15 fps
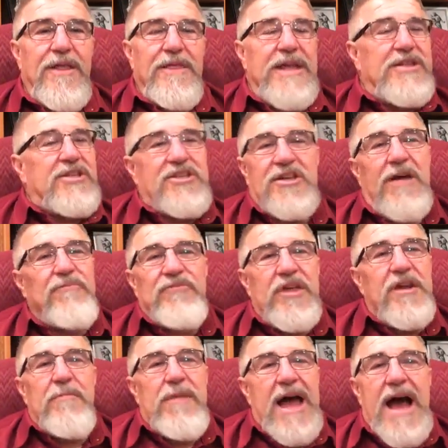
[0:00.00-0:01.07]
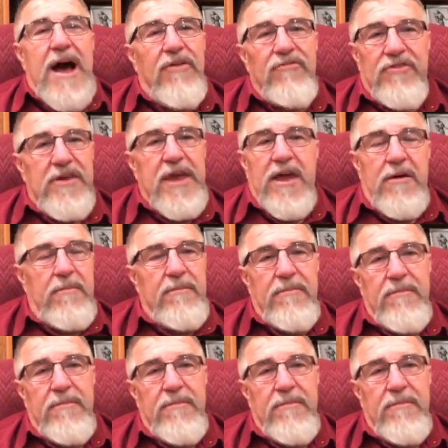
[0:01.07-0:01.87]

That's something about them.